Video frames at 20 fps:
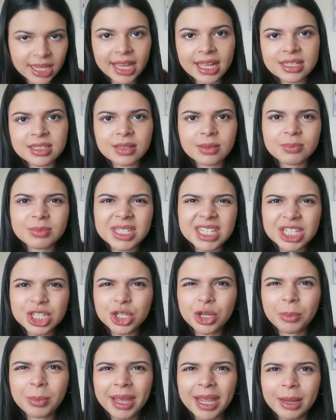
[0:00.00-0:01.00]
get some
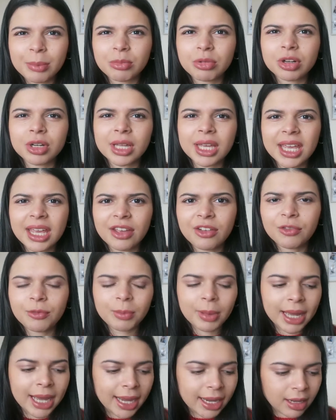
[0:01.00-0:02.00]
tissue paper and a
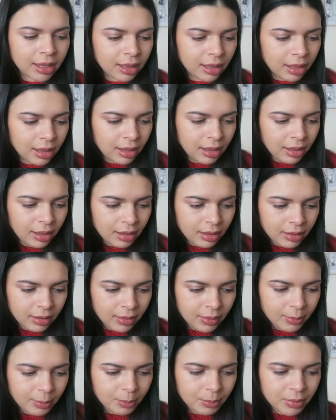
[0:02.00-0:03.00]
gift bag
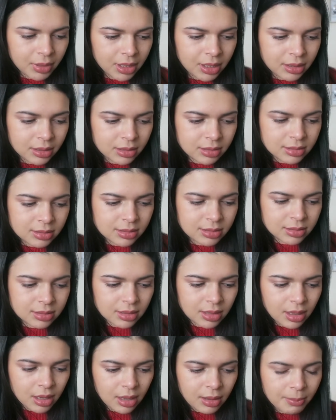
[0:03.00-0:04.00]
because
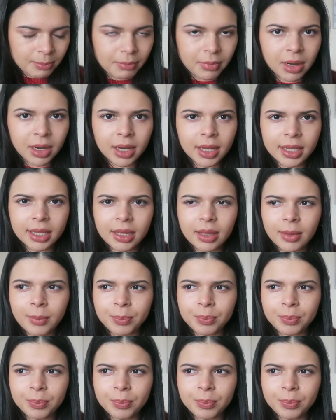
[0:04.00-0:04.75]
my